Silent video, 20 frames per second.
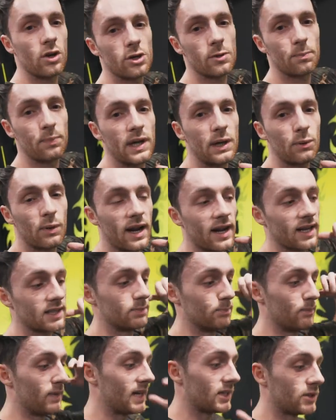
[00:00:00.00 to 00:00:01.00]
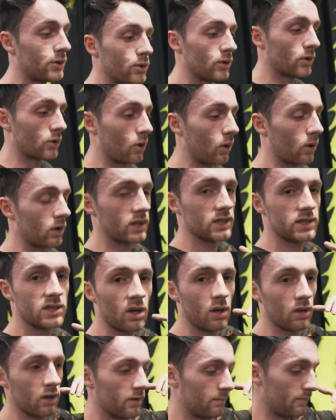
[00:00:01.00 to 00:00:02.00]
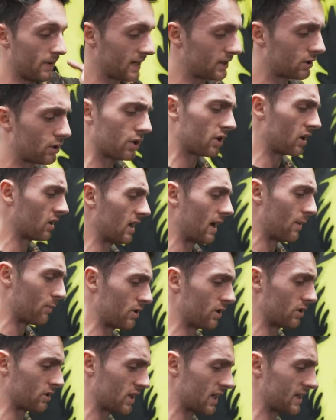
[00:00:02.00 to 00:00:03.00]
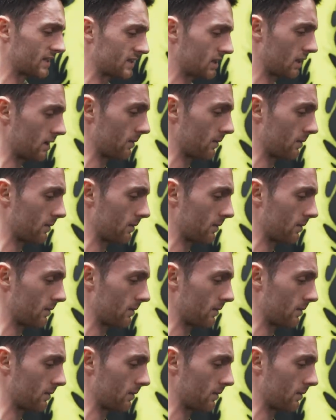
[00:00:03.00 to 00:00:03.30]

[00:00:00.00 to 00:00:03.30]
on your prereqs, make sure your cork is solid, make sure you can land with your chest